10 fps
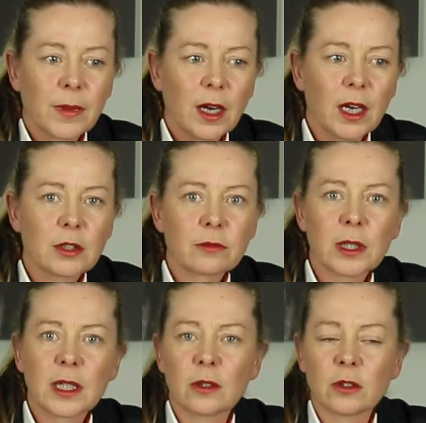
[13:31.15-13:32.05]
And it's
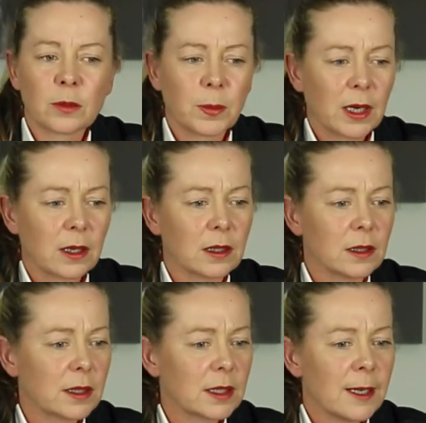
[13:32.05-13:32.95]
really good,
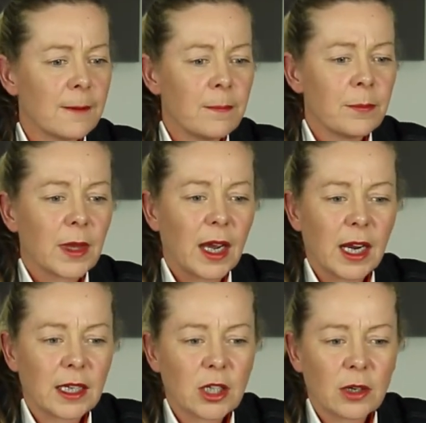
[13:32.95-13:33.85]
because I
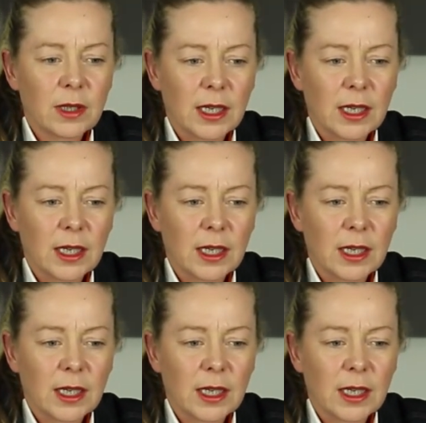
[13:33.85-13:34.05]
totally